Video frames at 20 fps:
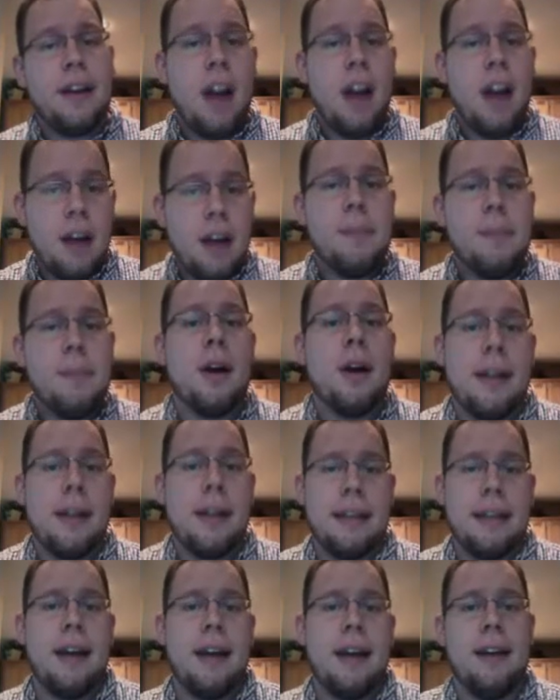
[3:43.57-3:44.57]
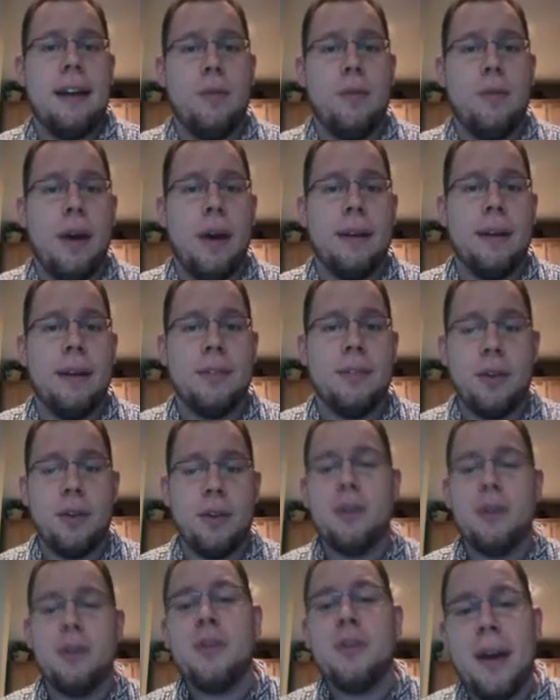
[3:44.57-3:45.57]
unmarketing kind of way. So
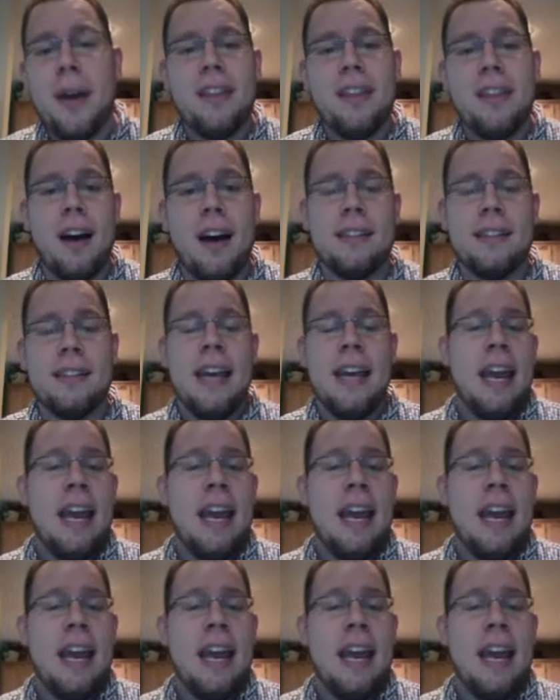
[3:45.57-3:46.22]
those are my thoughts.